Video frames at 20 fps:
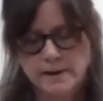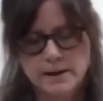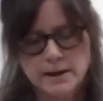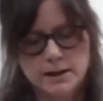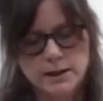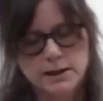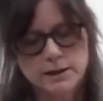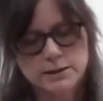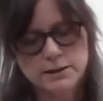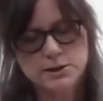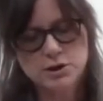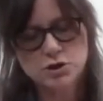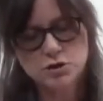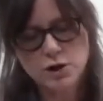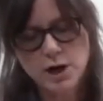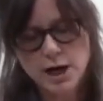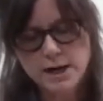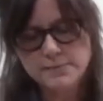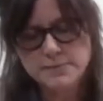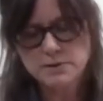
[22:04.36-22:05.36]
he
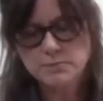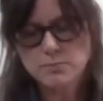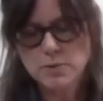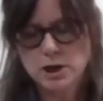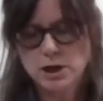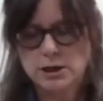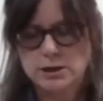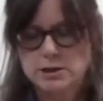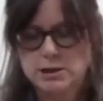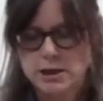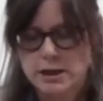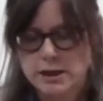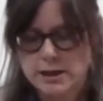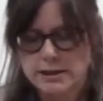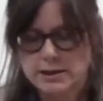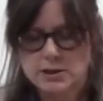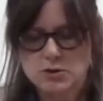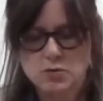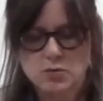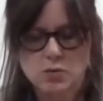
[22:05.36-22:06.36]
describes Marta
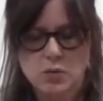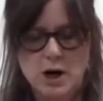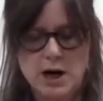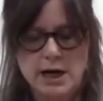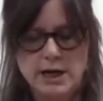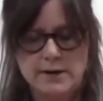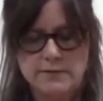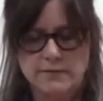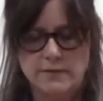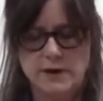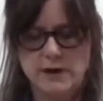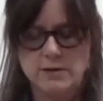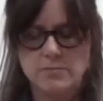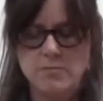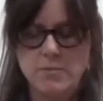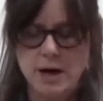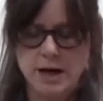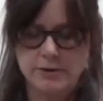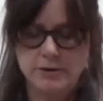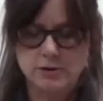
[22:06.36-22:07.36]
as a wife and
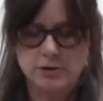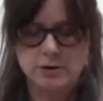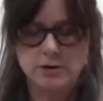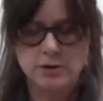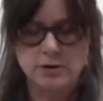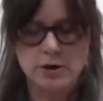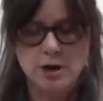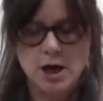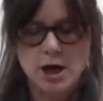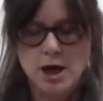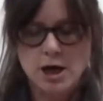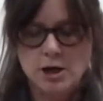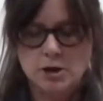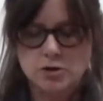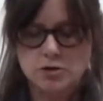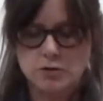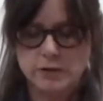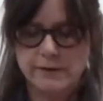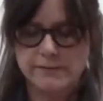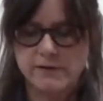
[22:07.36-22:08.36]
mother
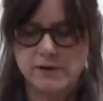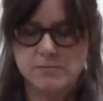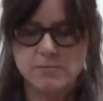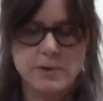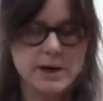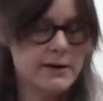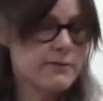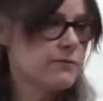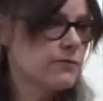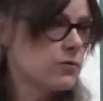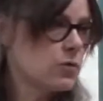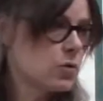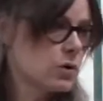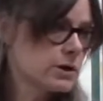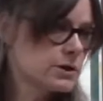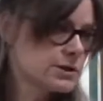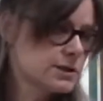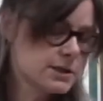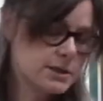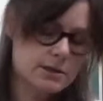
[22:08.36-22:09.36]
driven by
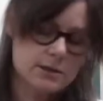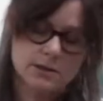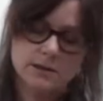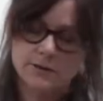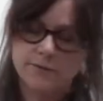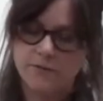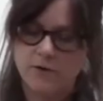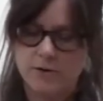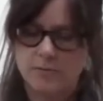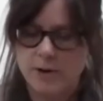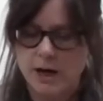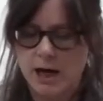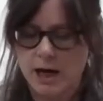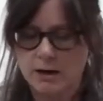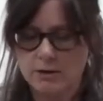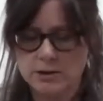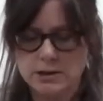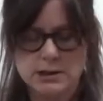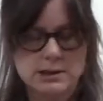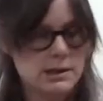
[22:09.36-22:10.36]
forces from
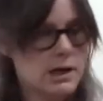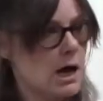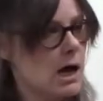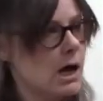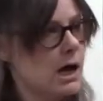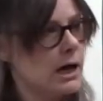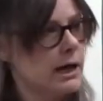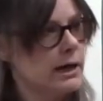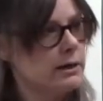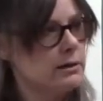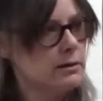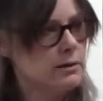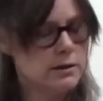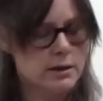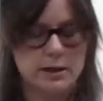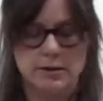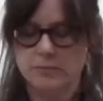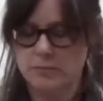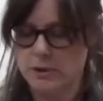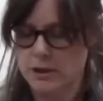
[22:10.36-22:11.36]
outside
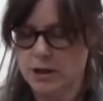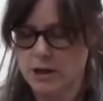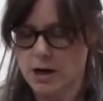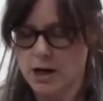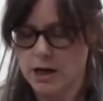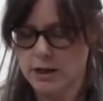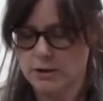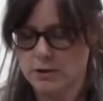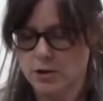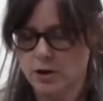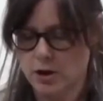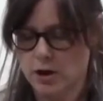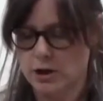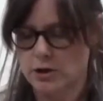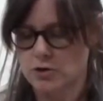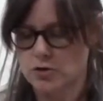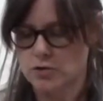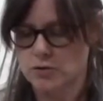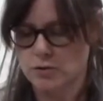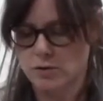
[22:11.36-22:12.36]
and beyond her
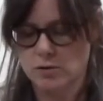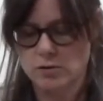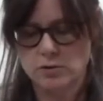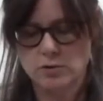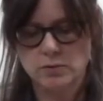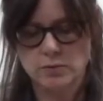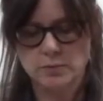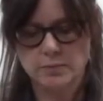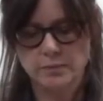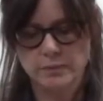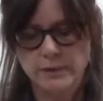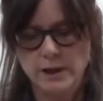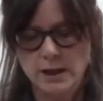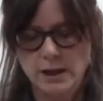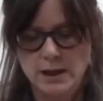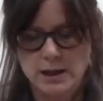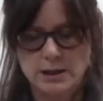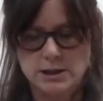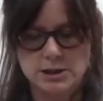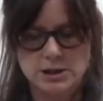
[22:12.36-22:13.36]
control.
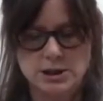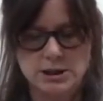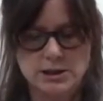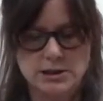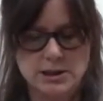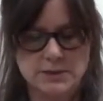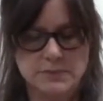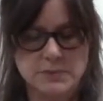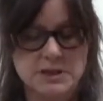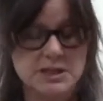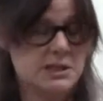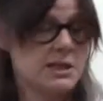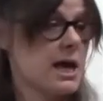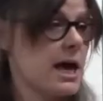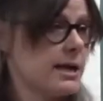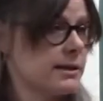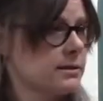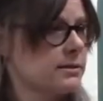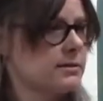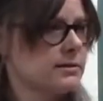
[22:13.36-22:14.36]
She's
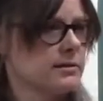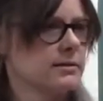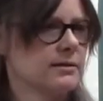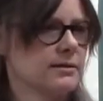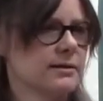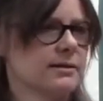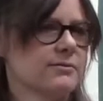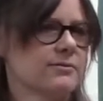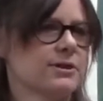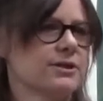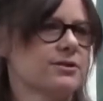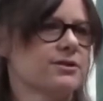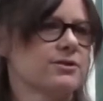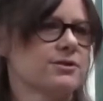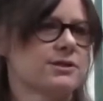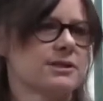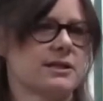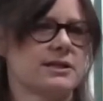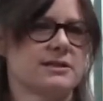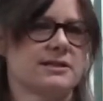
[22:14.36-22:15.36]
obsessed with her
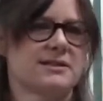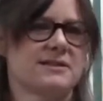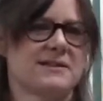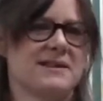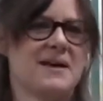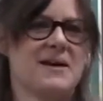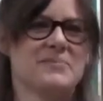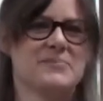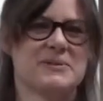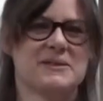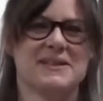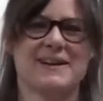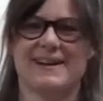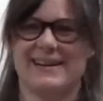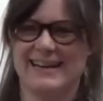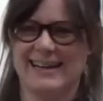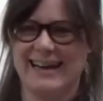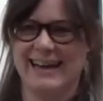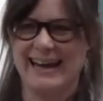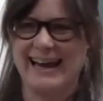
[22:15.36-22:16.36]
son's thumb sucking,